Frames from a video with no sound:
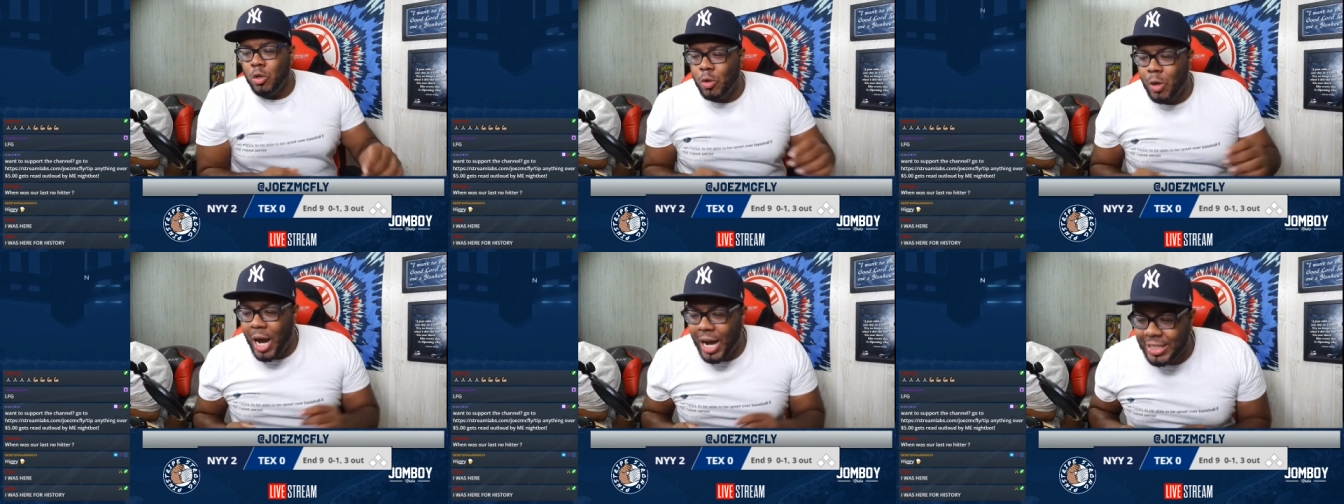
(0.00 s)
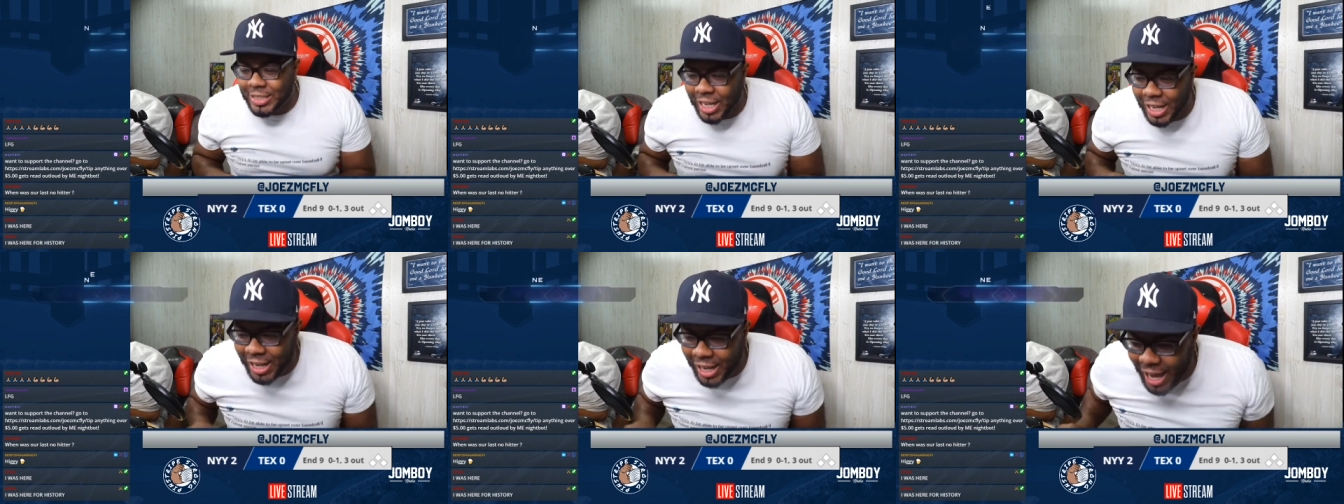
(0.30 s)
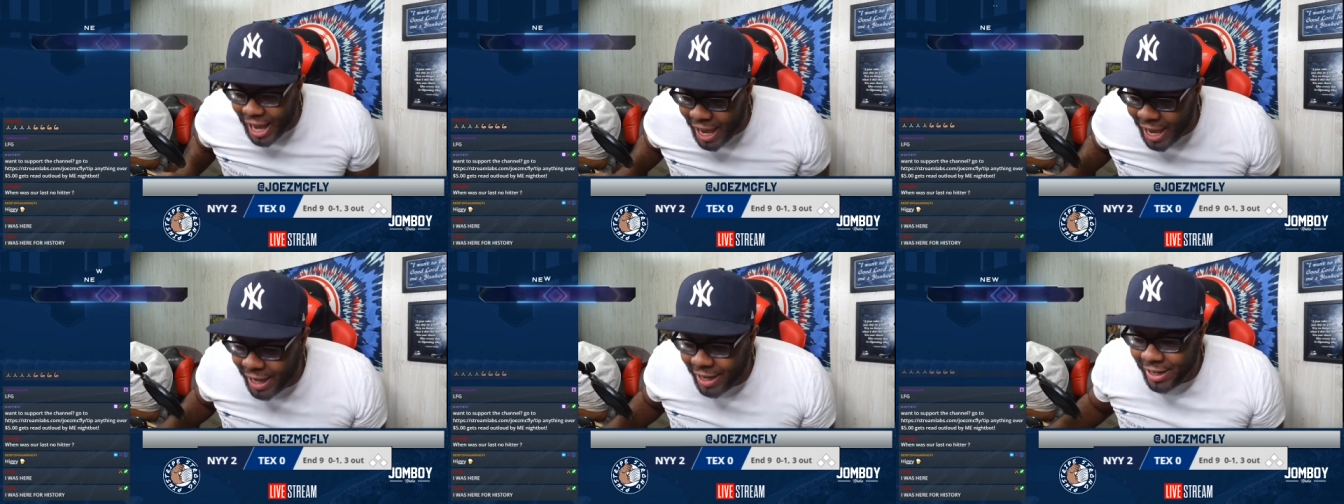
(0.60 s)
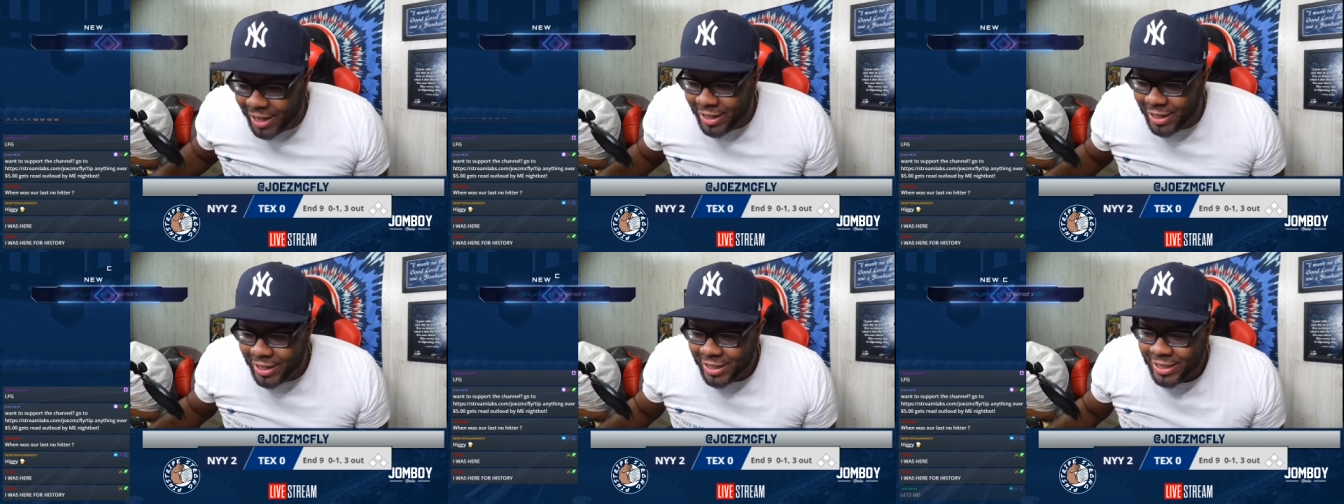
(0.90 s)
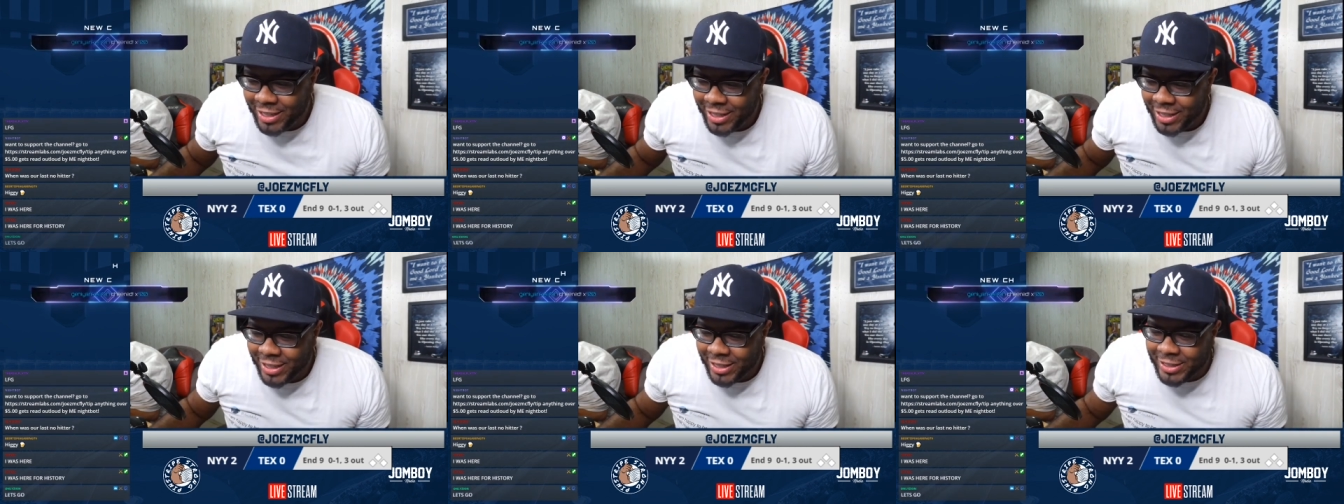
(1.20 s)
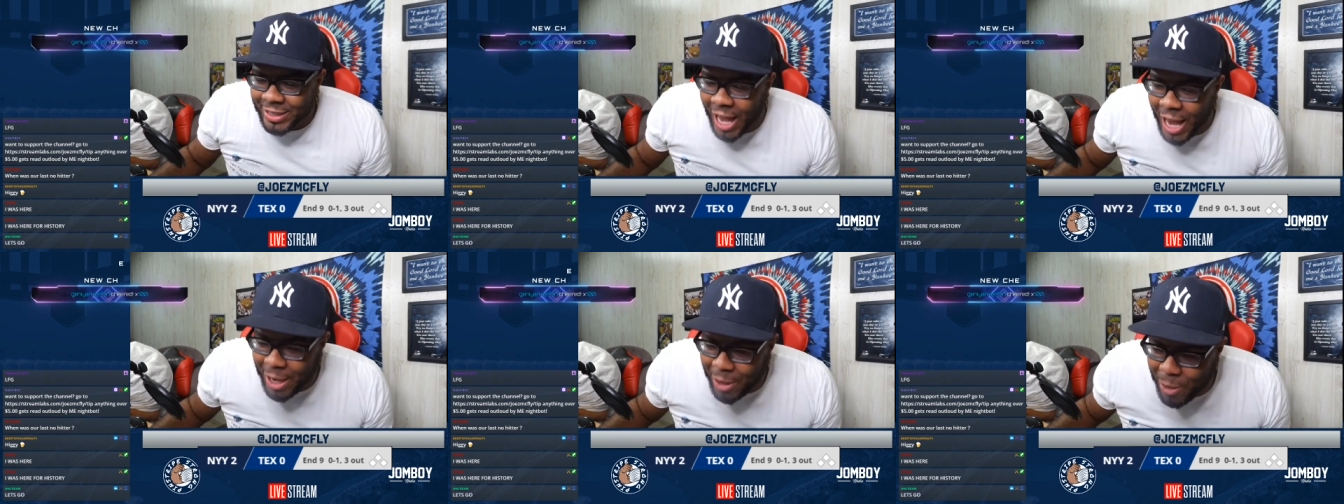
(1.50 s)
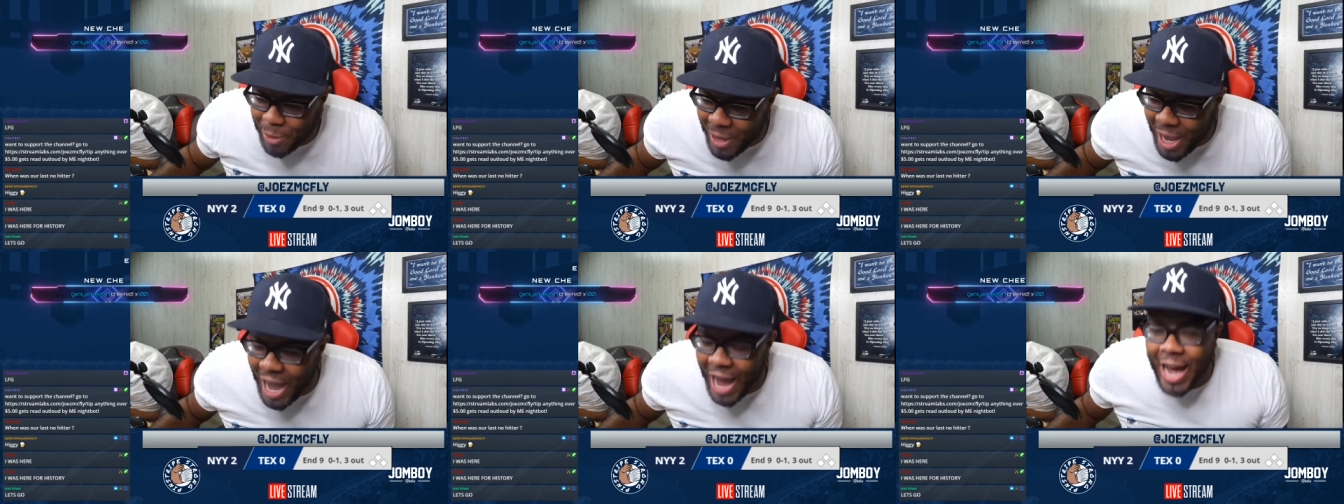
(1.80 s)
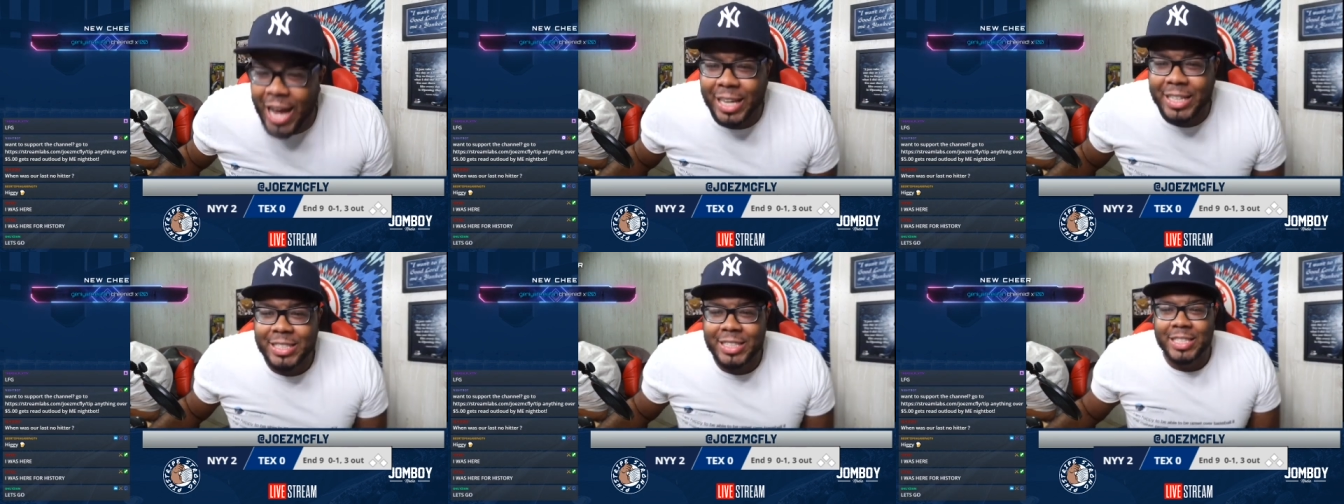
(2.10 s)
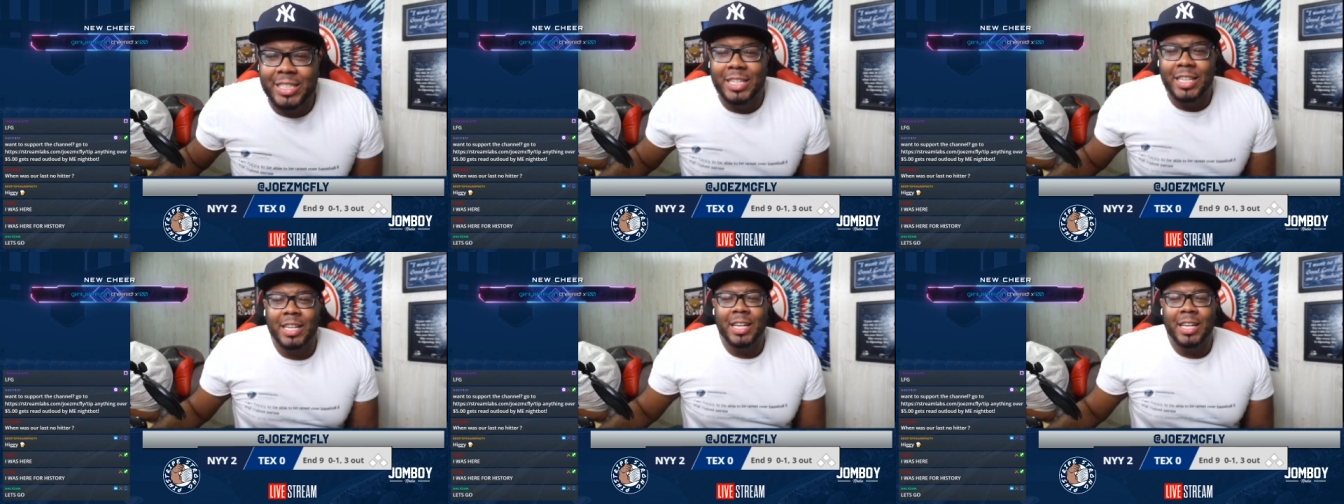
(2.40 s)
guys are lit. Thank you guys.